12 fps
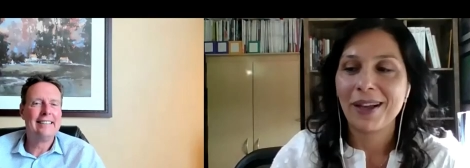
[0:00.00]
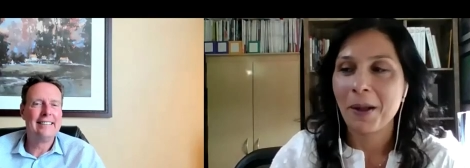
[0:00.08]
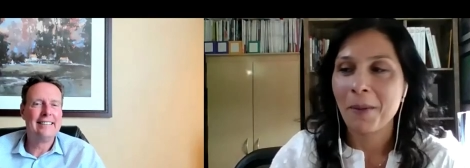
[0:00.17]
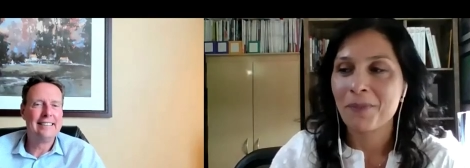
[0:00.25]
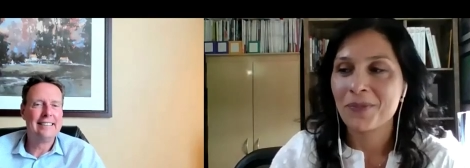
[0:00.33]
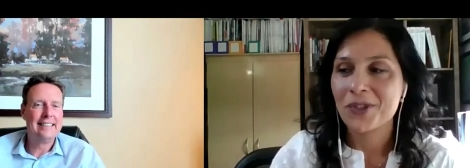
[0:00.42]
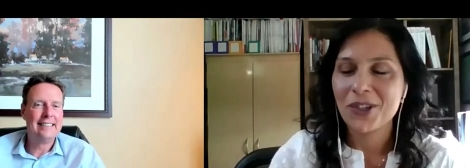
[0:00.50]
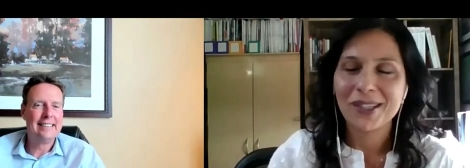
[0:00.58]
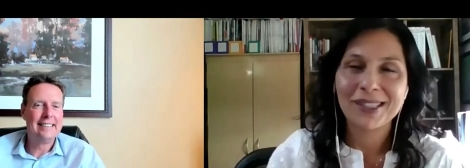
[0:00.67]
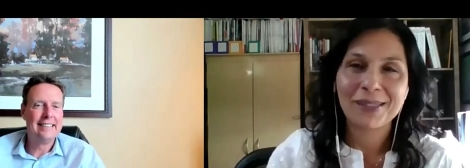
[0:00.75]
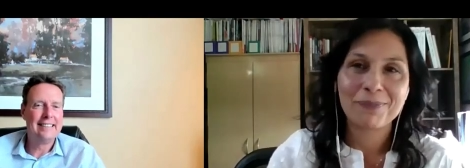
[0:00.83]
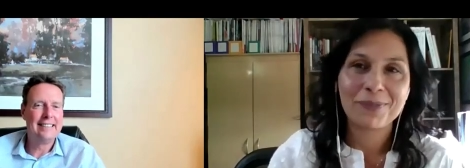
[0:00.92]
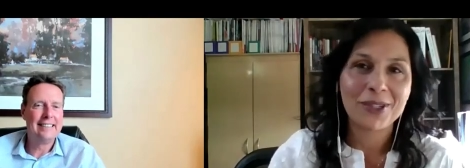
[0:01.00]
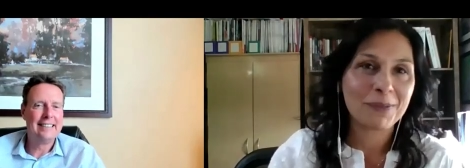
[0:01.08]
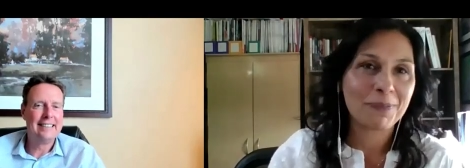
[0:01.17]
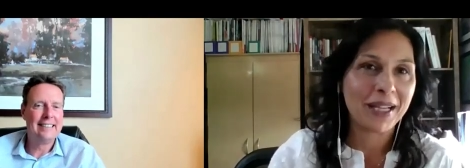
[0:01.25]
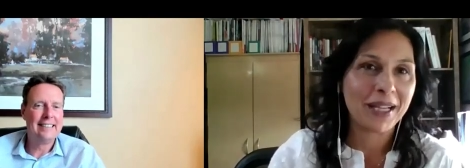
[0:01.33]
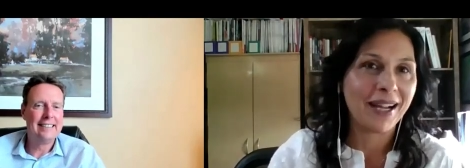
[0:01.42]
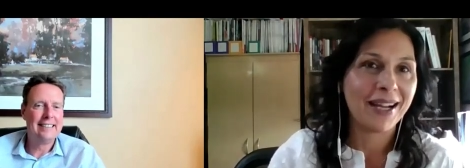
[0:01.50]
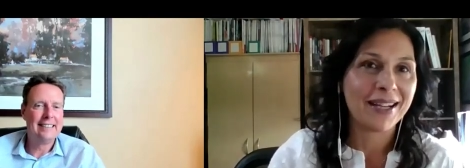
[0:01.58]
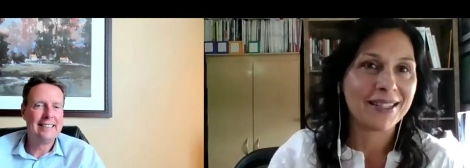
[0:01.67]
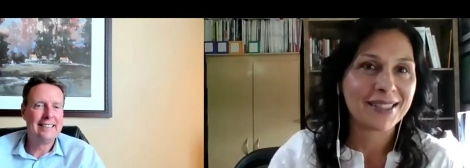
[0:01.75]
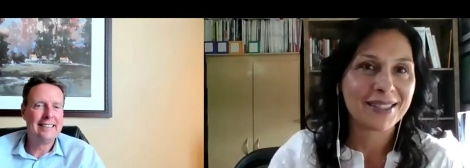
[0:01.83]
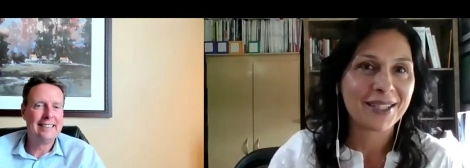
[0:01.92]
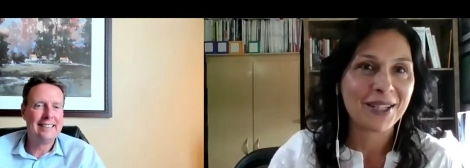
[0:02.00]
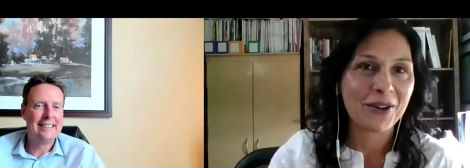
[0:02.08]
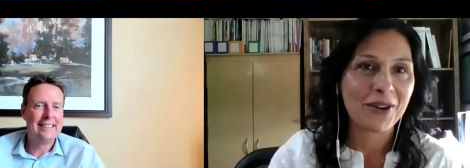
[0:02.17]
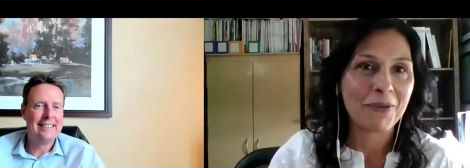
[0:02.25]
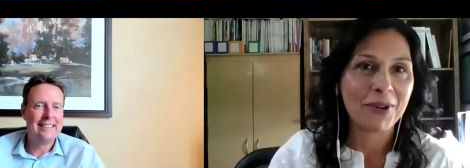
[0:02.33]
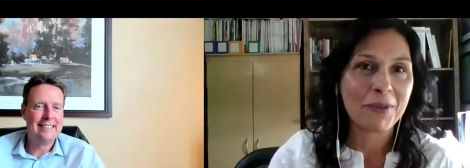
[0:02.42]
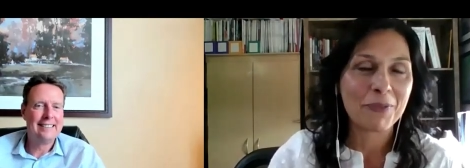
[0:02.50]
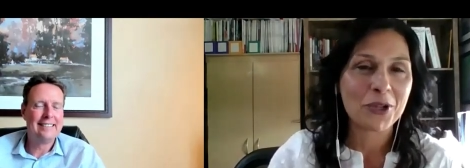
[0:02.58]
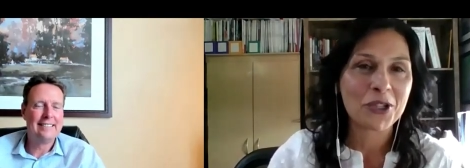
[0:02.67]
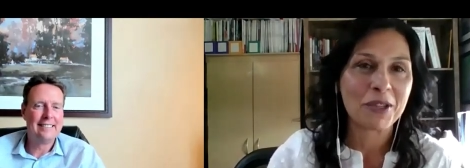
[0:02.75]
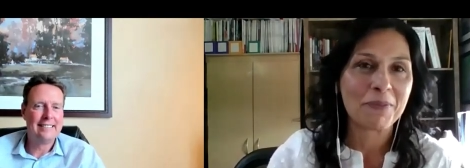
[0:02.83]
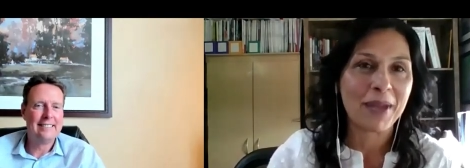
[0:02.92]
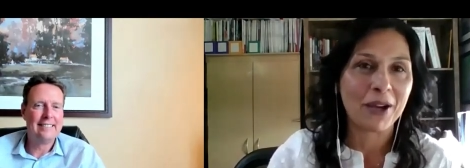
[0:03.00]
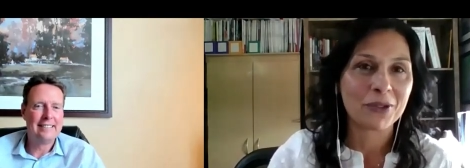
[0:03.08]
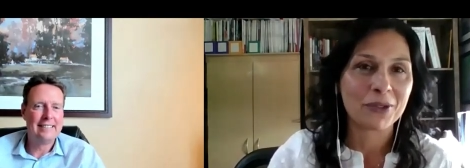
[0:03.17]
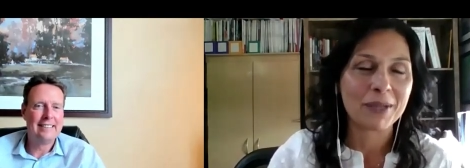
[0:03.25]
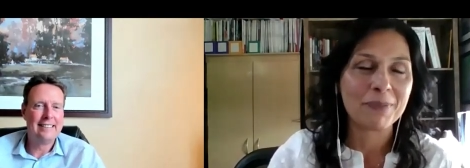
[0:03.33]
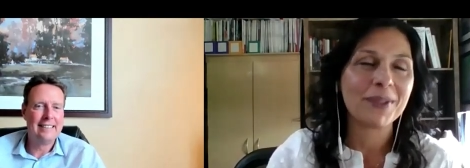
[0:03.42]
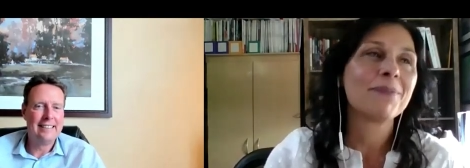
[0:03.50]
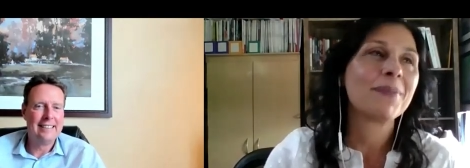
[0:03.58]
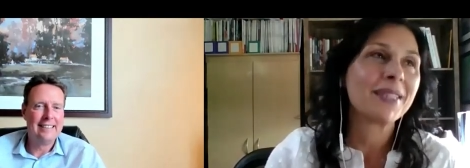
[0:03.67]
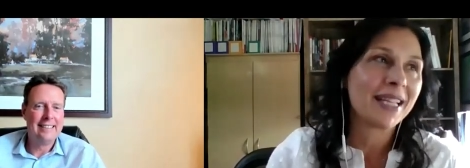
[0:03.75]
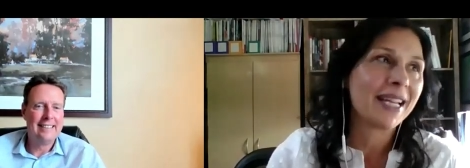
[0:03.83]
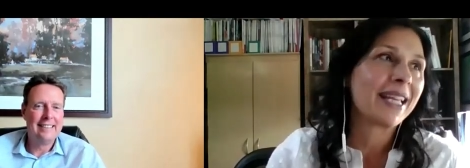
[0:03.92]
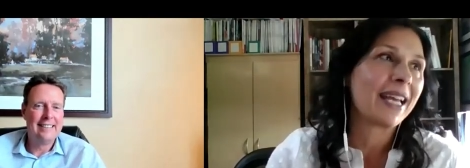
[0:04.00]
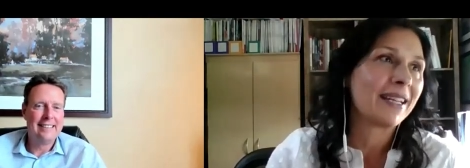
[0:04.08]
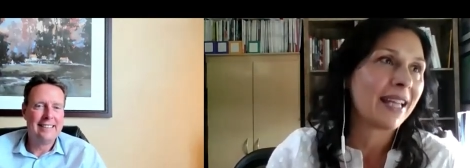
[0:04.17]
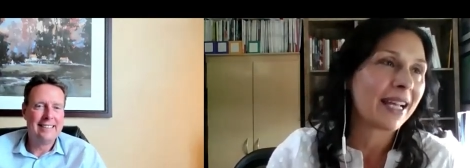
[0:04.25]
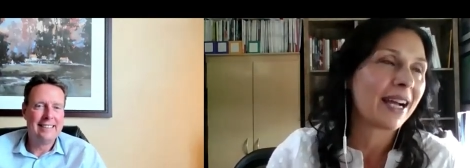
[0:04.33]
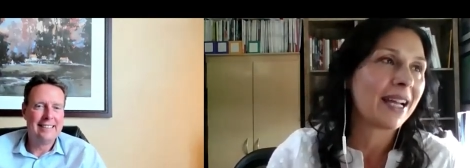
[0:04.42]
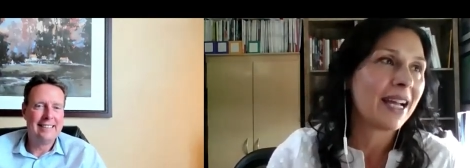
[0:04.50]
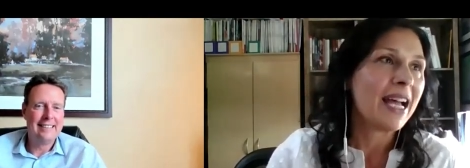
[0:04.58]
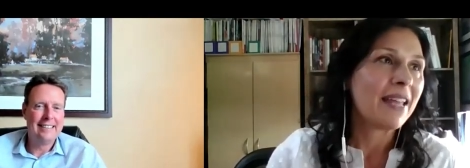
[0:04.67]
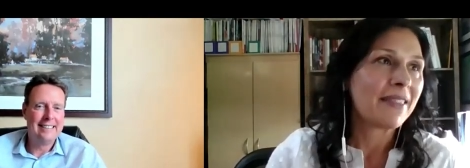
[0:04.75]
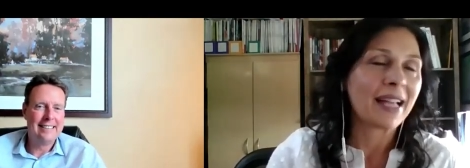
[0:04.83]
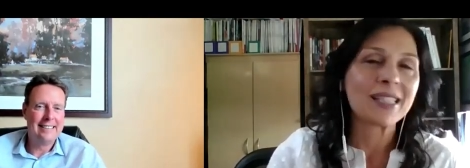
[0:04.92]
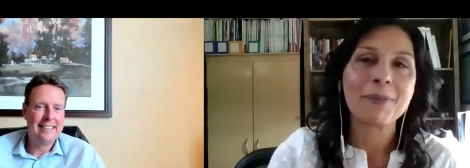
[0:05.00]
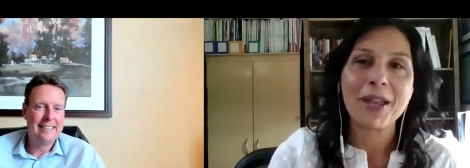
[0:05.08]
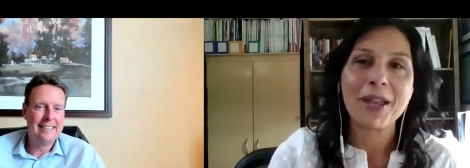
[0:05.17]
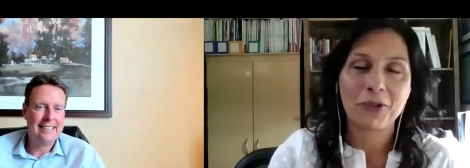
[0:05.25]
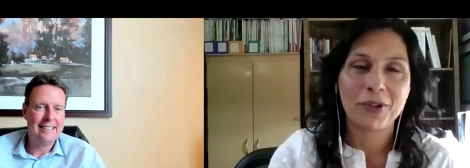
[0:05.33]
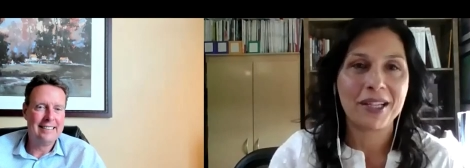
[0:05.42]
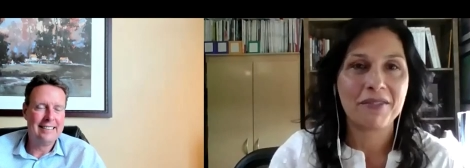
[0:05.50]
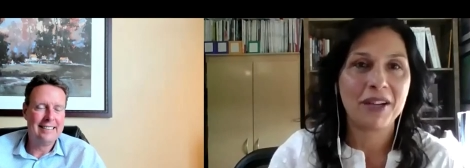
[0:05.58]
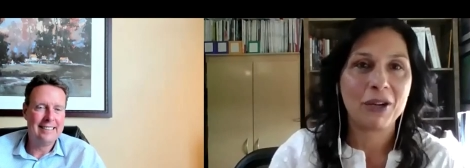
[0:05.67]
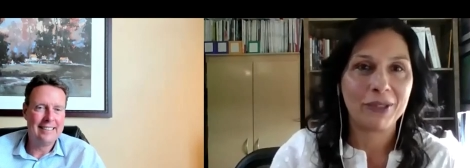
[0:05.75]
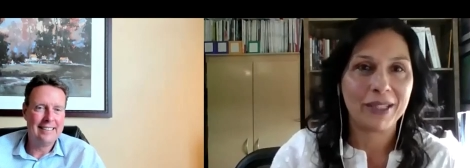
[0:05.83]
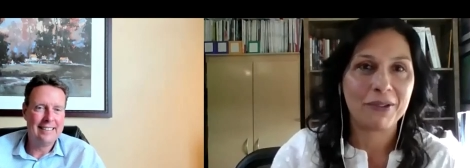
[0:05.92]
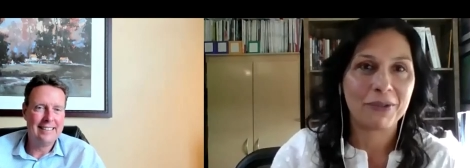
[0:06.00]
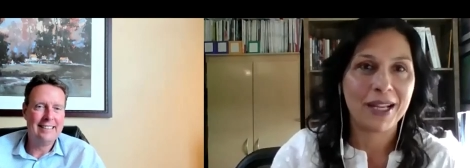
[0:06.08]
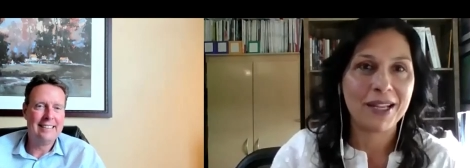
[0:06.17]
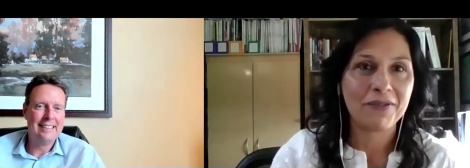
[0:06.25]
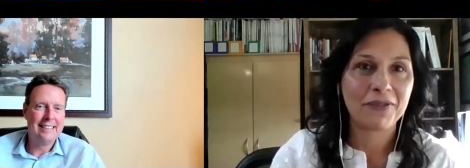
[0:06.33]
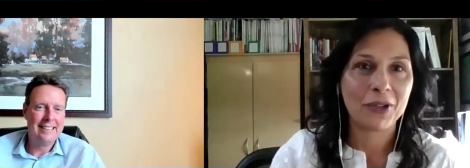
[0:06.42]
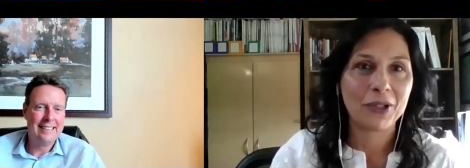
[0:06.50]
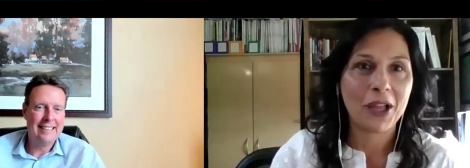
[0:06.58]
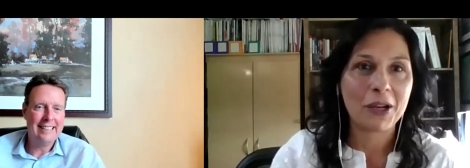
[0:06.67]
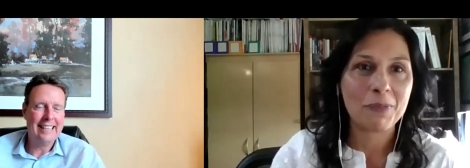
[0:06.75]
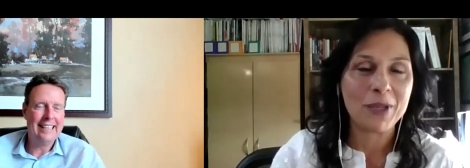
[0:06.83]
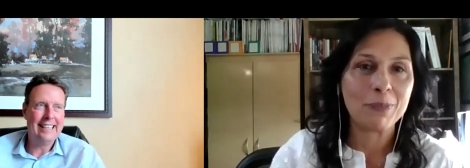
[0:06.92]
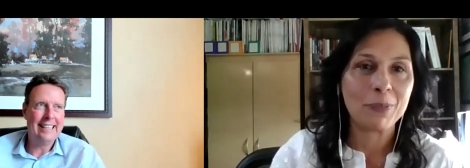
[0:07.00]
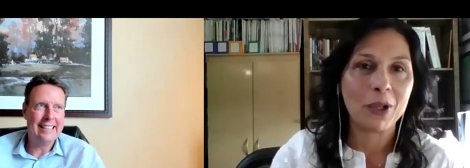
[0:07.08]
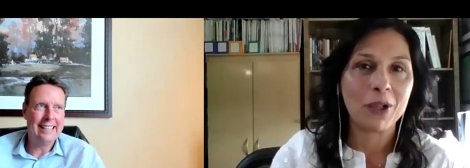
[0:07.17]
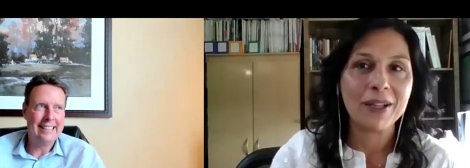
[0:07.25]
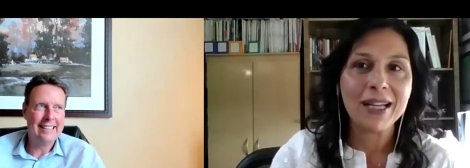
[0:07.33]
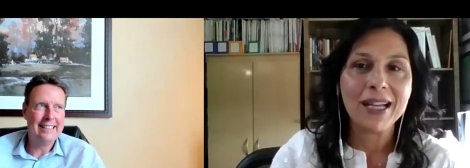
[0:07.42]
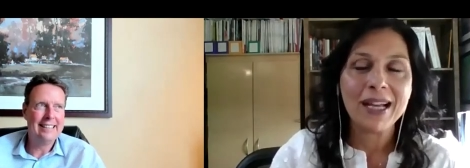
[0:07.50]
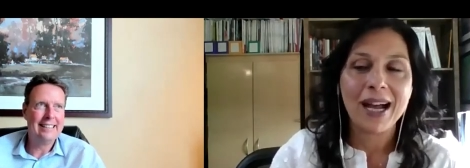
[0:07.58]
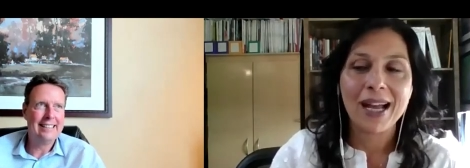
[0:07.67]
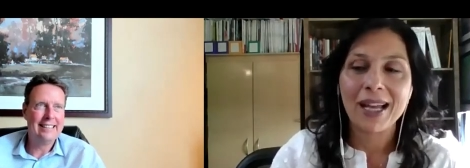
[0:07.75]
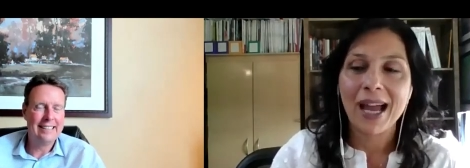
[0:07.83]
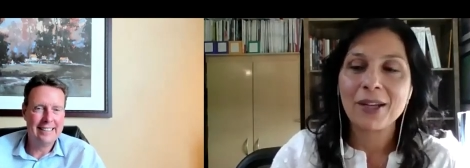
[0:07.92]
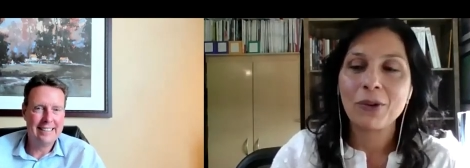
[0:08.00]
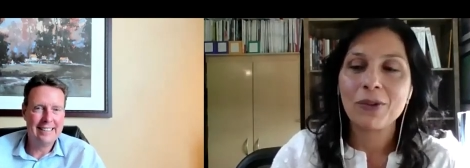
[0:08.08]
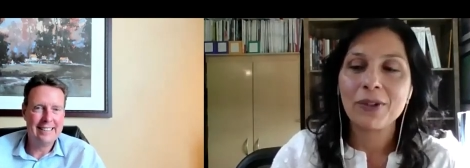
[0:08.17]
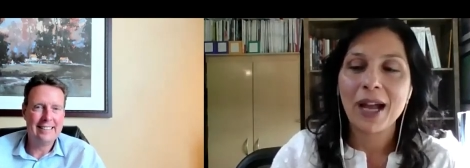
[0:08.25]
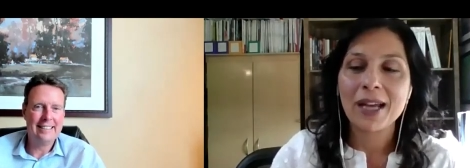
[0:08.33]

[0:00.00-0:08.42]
Speaker 1: um, just just because you know I want to push the boundary. But but then again, like I, that's my creative outlet, right? For a lot of people, I, I don't.